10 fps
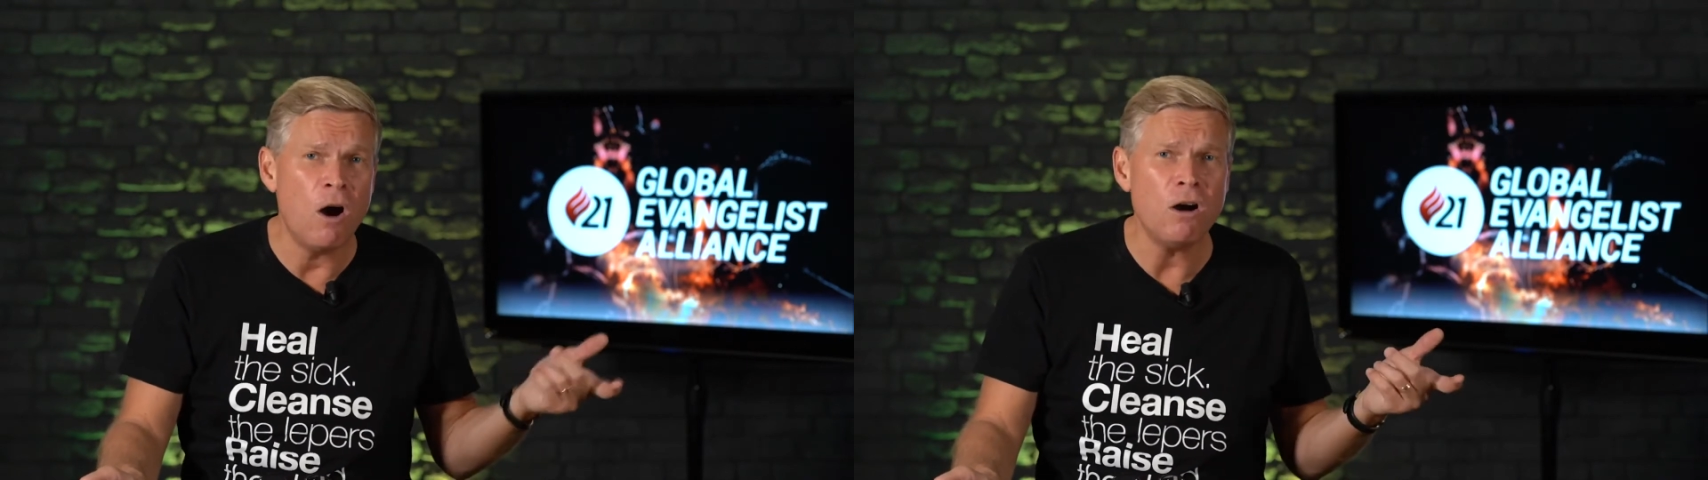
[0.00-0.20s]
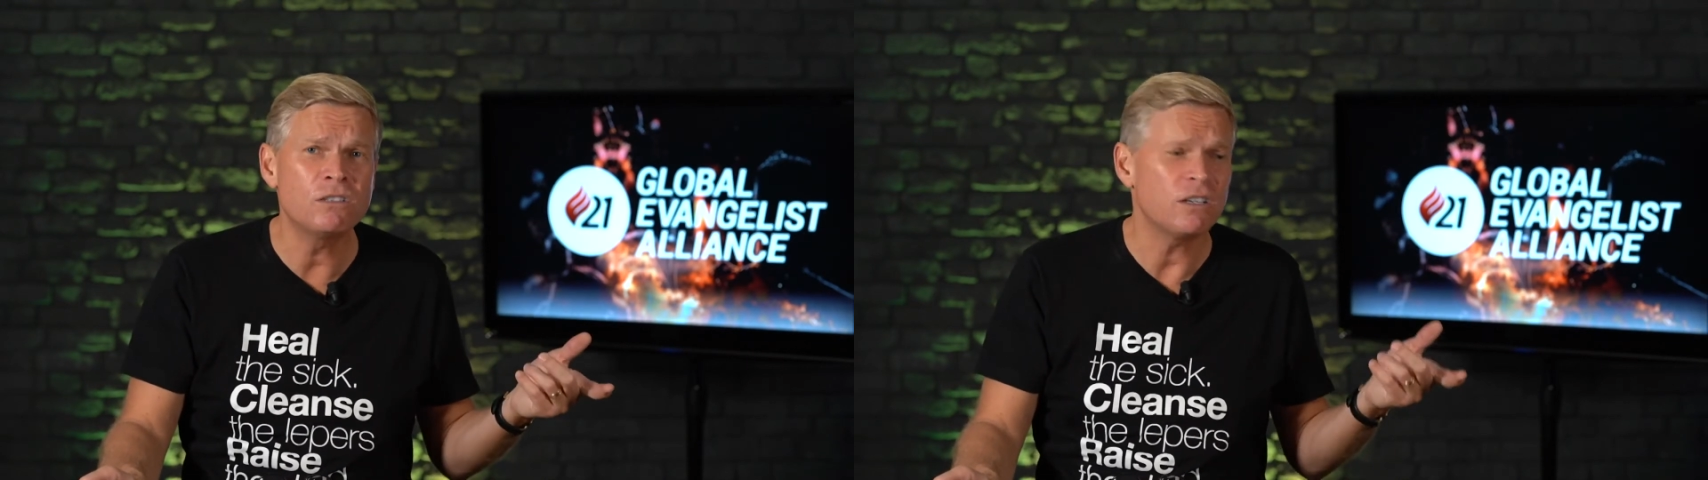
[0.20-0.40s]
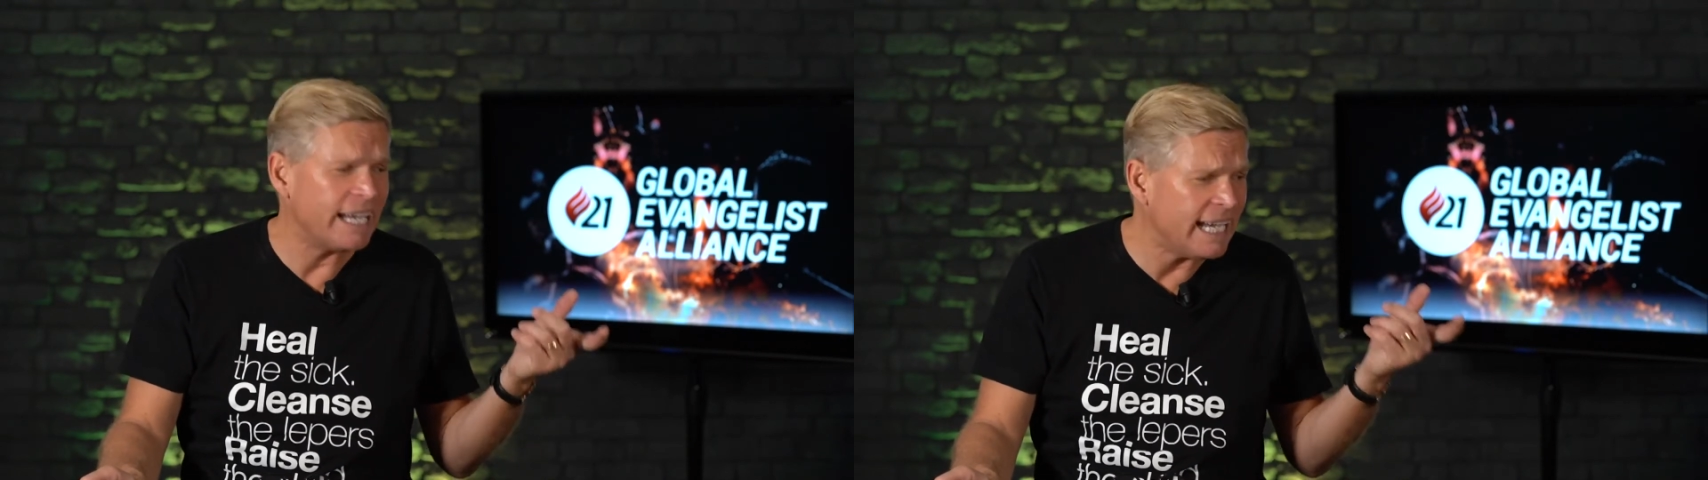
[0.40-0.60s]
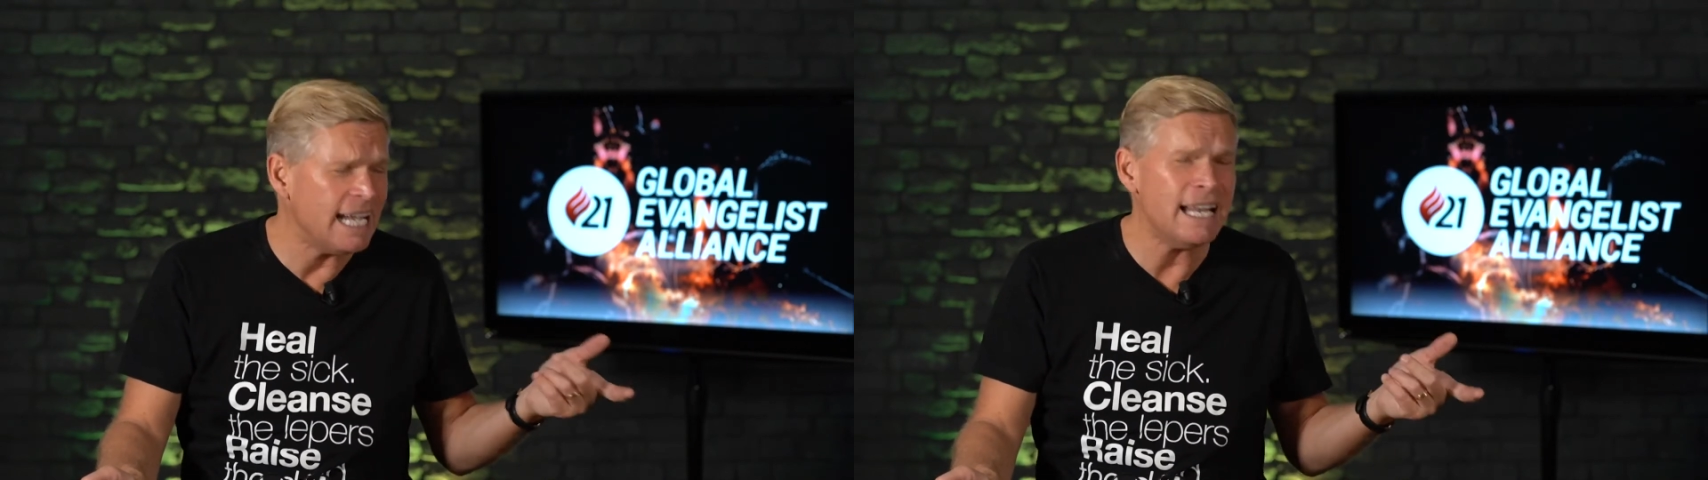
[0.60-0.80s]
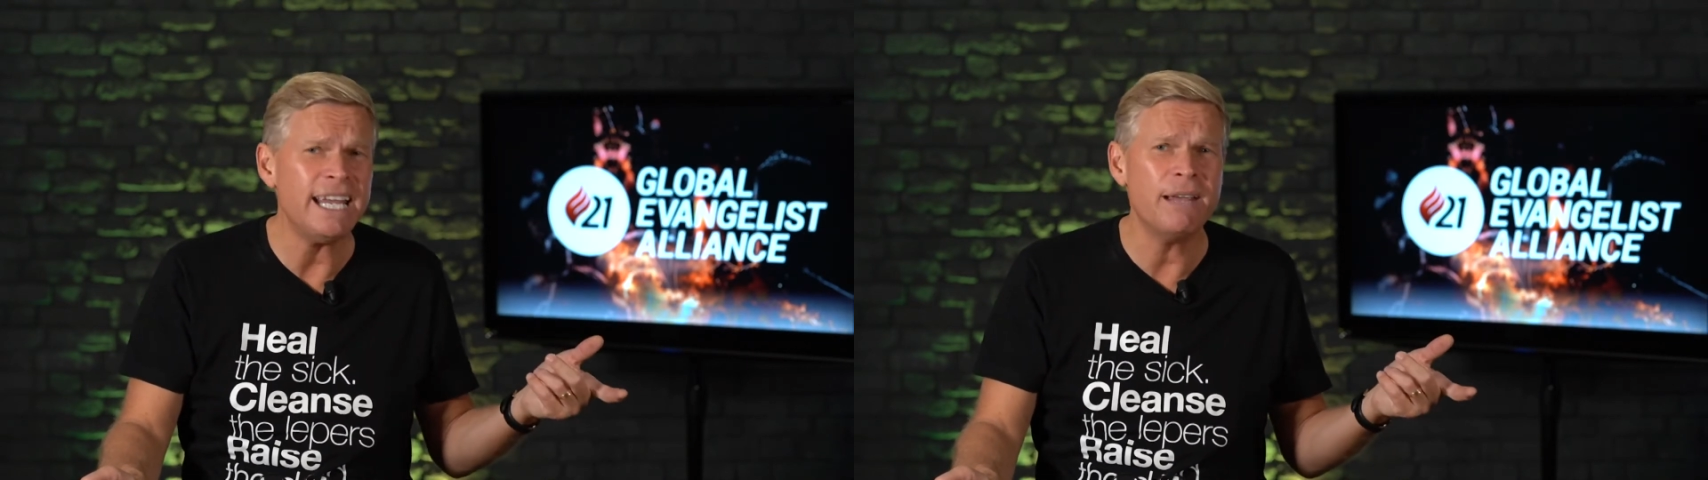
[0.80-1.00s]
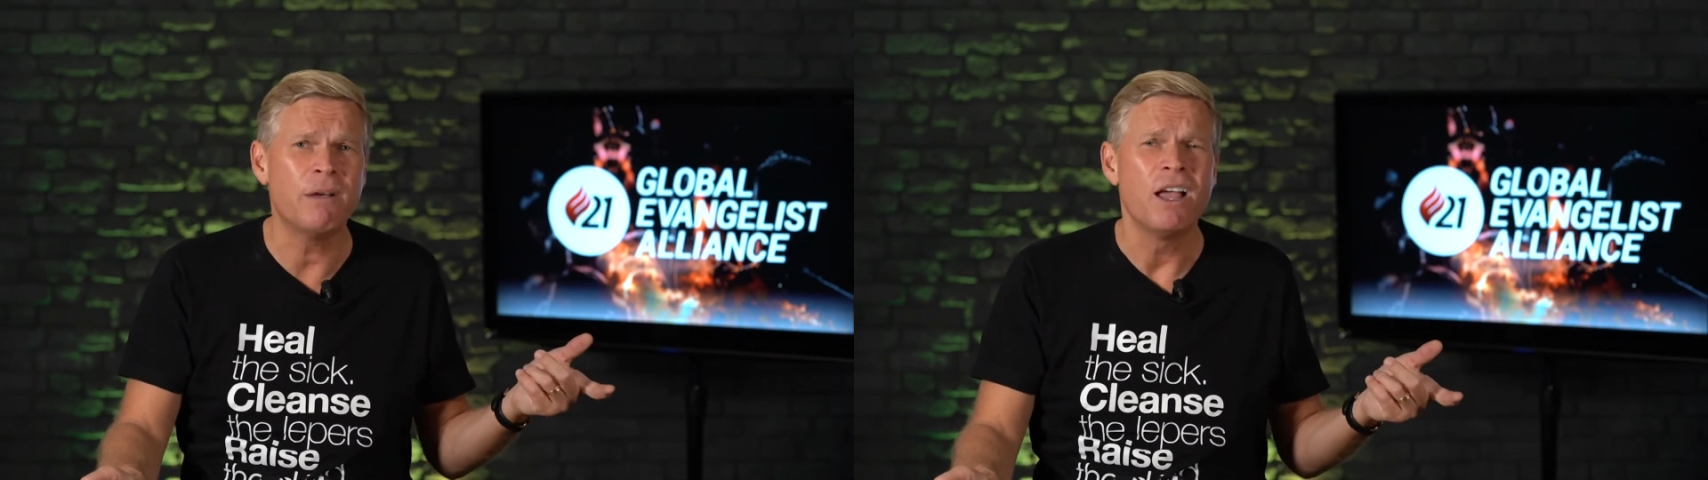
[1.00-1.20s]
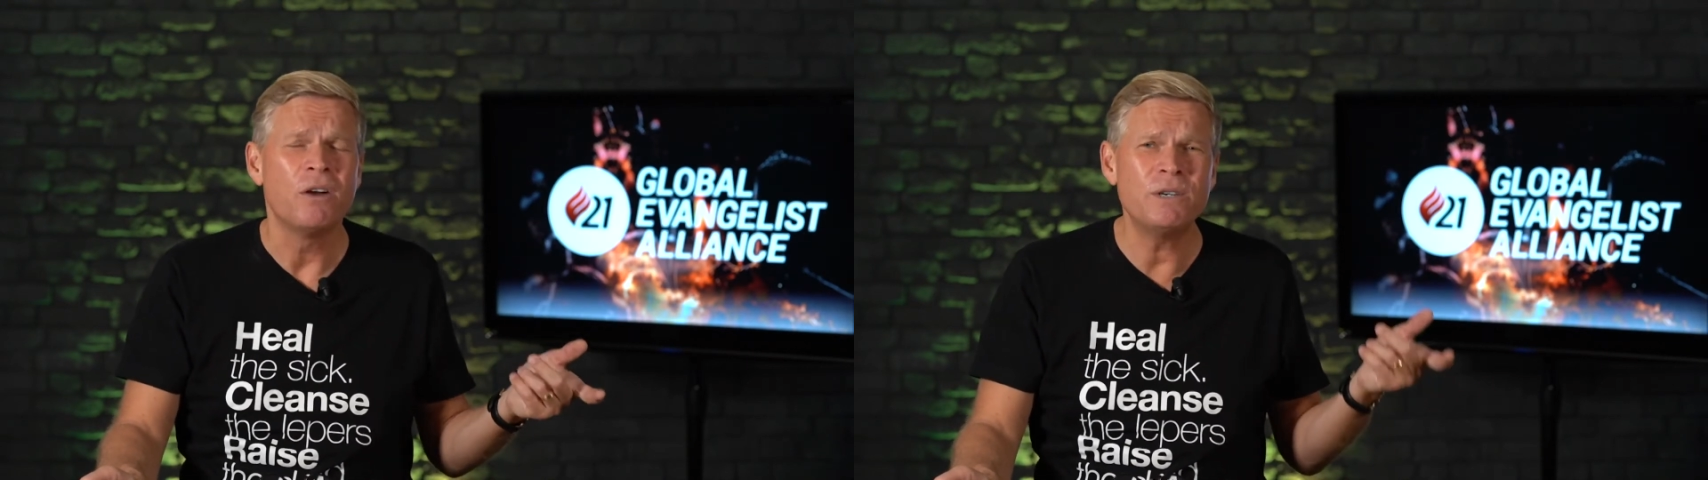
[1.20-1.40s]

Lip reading: Lord heal him